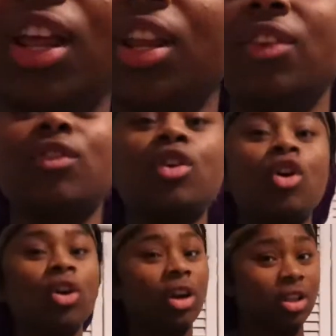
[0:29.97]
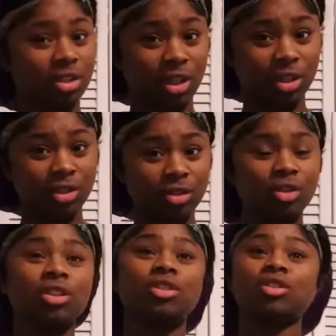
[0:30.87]
ain't even cold outside.
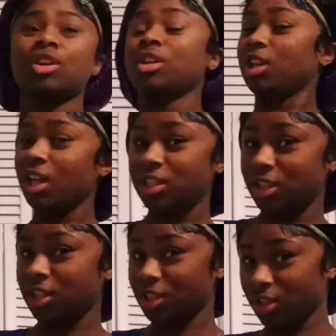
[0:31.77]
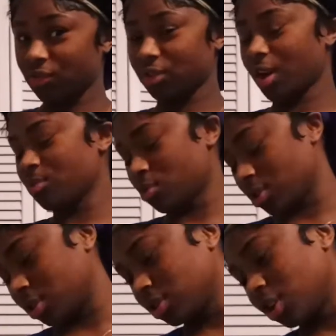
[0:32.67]
Cause last Thanksgiving I
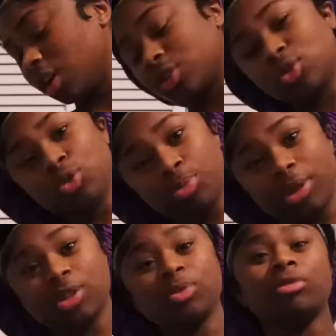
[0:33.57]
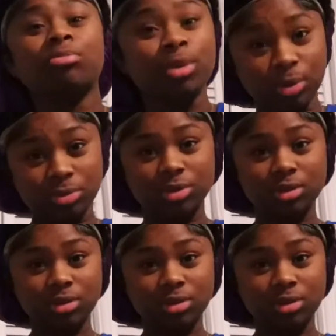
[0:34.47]
wore a 2-piece with boots.